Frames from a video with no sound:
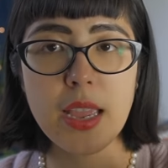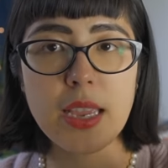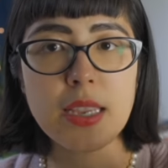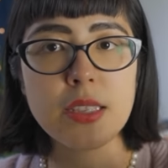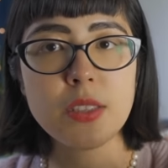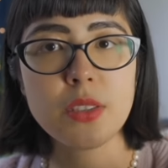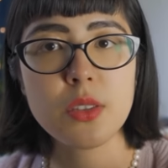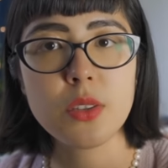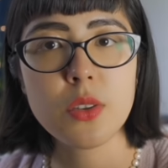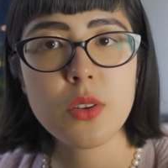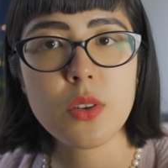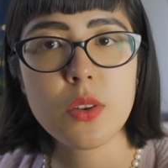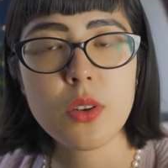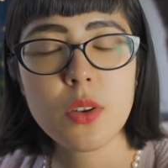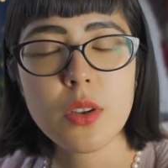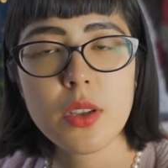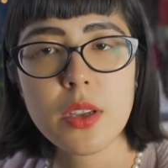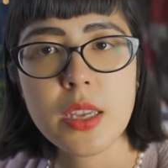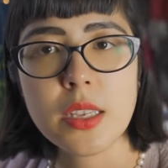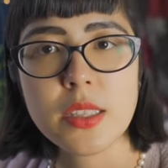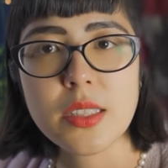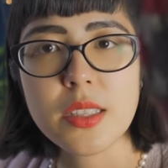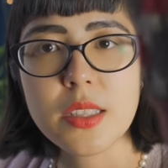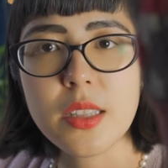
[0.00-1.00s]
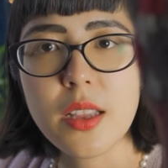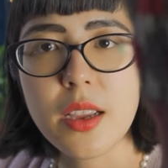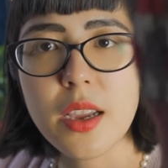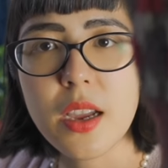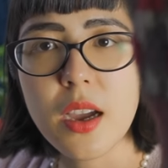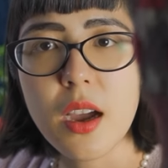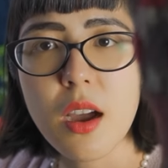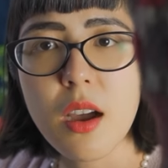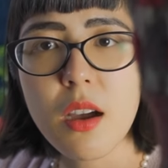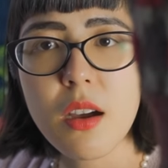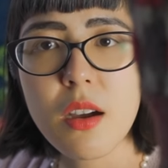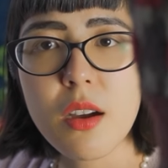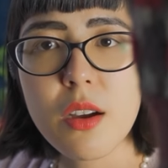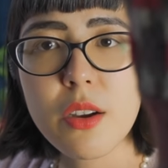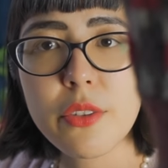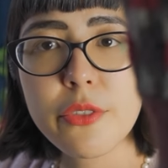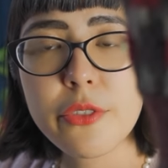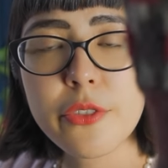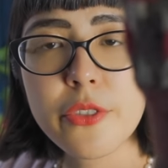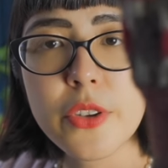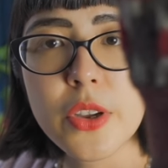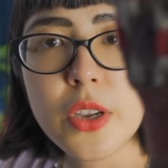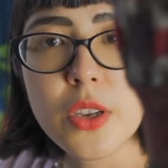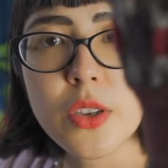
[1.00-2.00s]
it's not it's like a
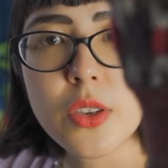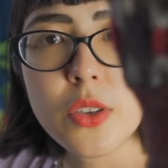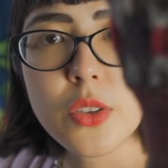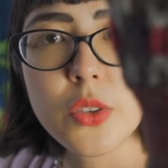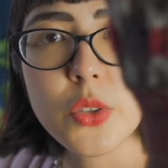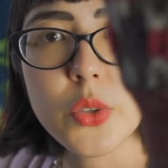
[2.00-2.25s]
half